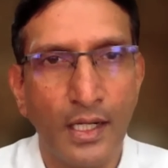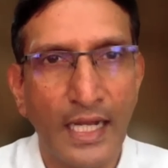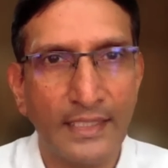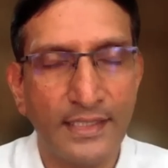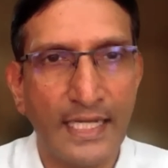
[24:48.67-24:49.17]

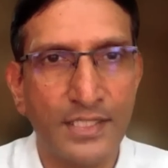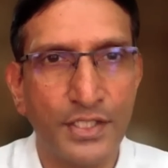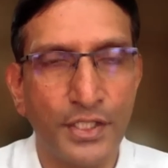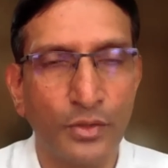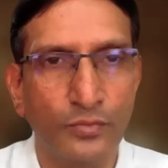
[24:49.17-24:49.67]
and that
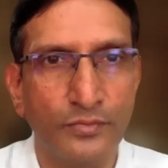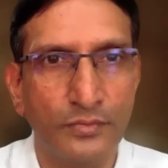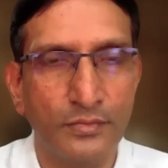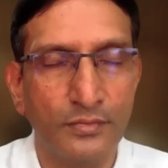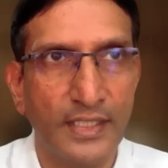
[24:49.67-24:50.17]

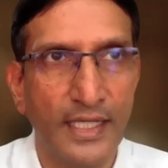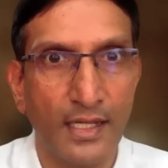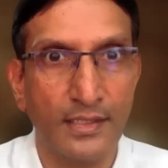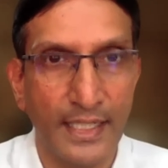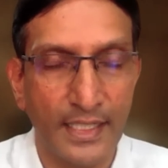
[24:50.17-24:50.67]
there
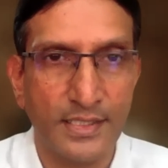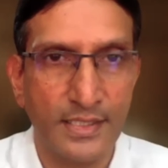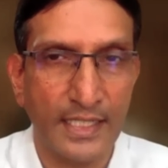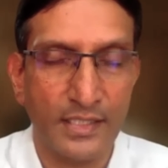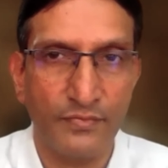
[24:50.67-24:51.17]
are things
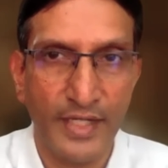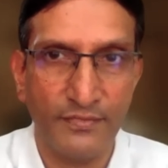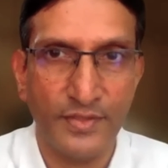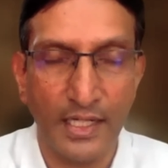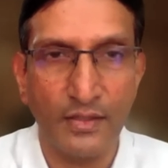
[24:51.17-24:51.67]
that we
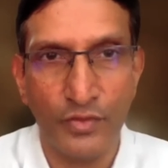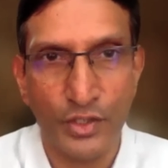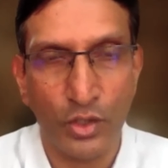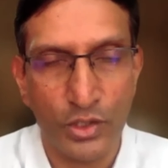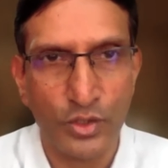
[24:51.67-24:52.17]
have done
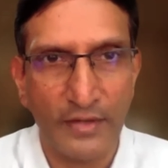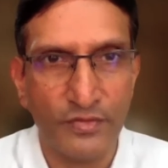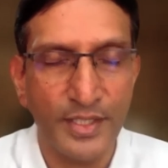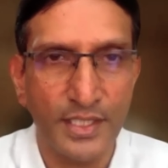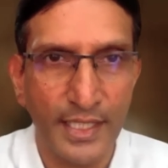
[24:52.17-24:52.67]
which also have to
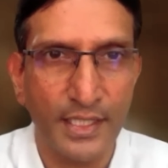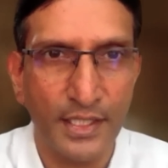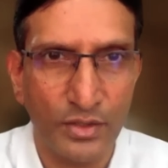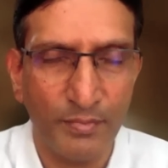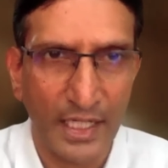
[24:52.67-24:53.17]
be taken
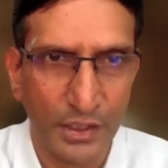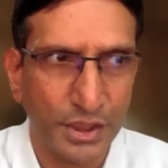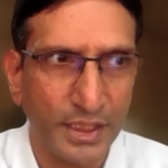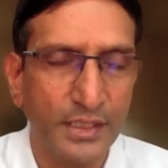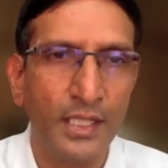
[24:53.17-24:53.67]
into the balance
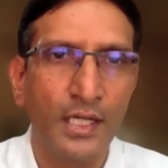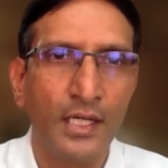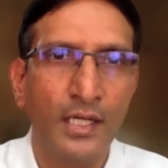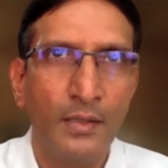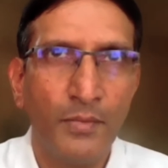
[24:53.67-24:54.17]
sheet.
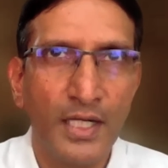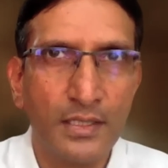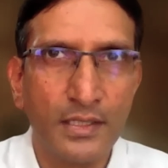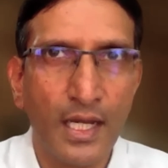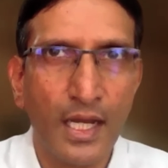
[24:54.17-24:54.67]

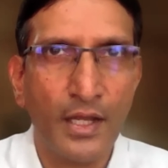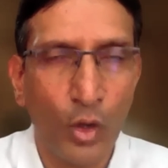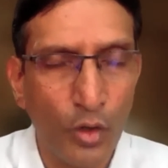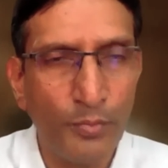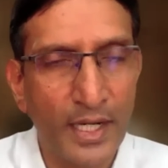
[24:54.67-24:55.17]
But I
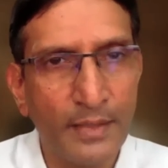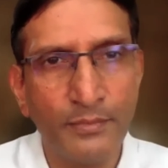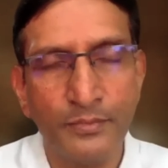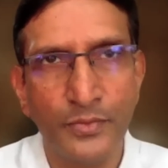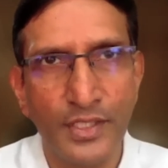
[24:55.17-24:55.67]
hope and
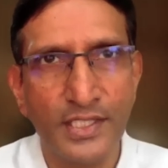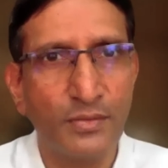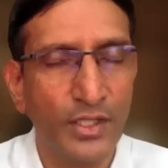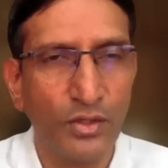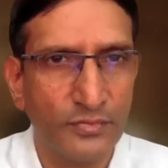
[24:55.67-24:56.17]
I'm
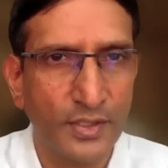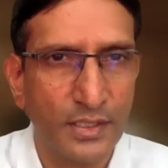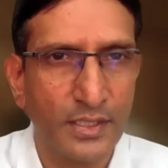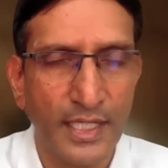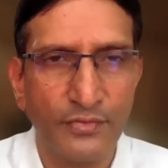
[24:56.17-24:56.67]
reasonably confident
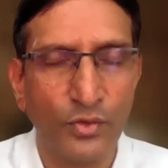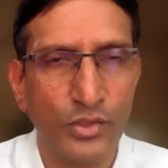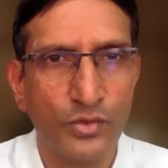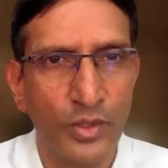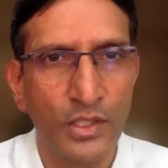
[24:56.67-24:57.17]
that the Air
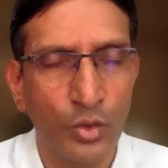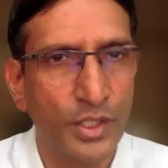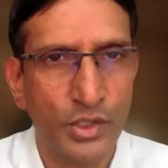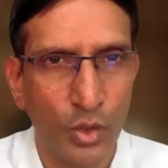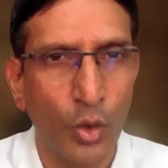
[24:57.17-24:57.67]
Force will do
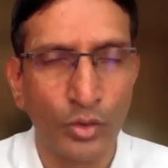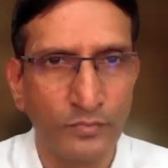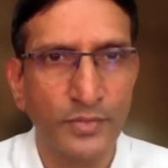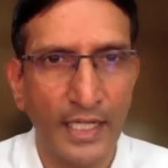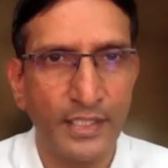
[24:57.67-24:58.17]
its
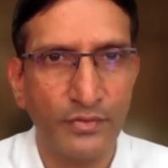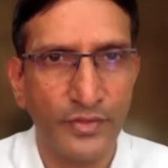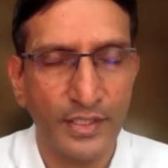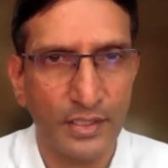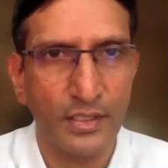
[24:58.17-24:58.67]
own kind of
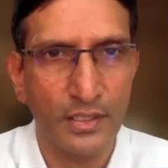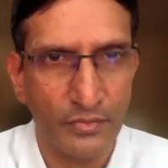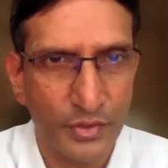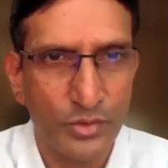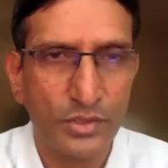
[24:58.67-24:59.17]
internal
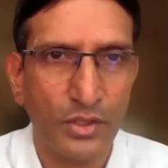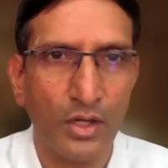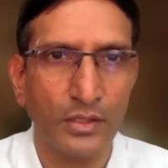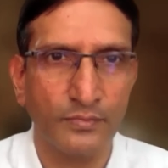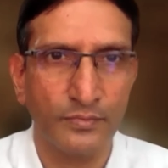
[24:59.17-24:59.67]
reviews
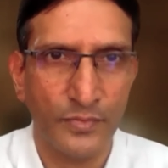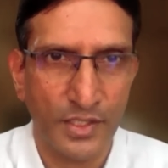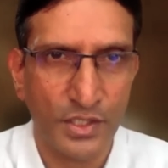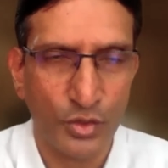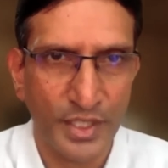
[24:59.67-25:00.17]
on
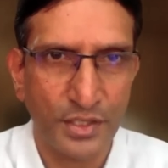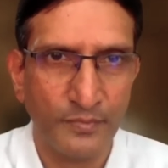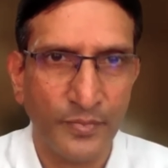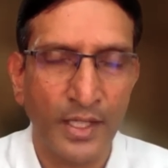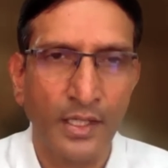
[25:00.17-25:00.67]
this situation.
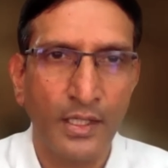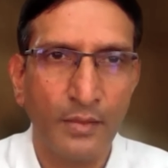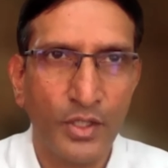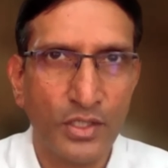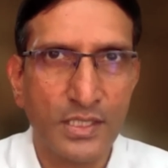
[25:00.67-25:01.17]

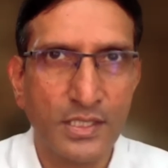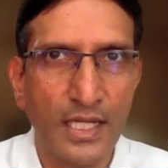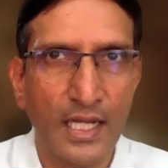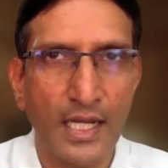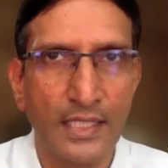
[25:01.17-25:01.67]
Because
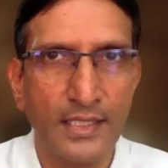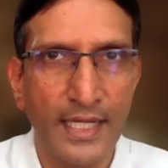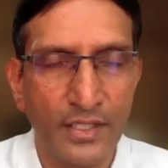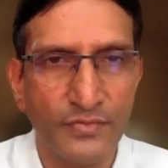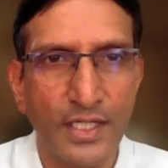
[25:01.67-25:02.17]
at the
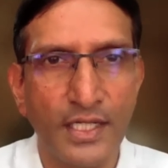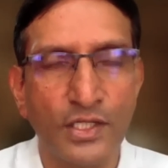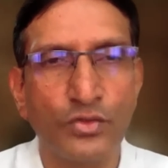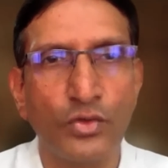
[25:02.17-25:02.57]
end of the day, this